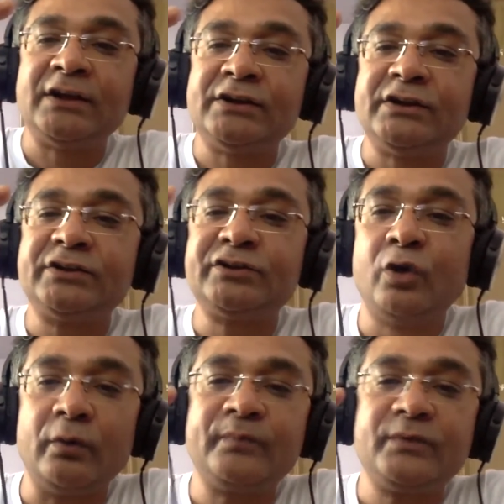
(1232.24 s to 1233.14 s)

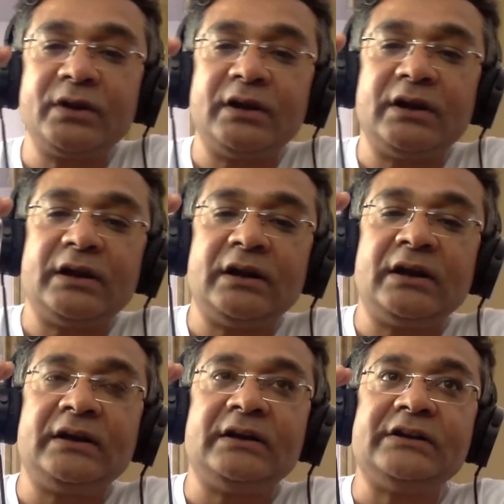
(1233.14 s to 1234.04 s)
so,
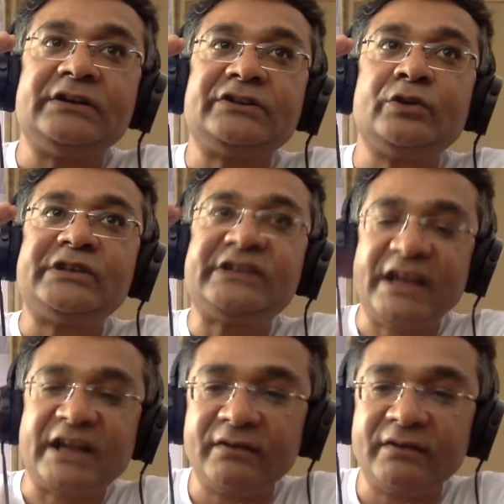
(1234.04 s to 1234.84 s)
uh, so sacred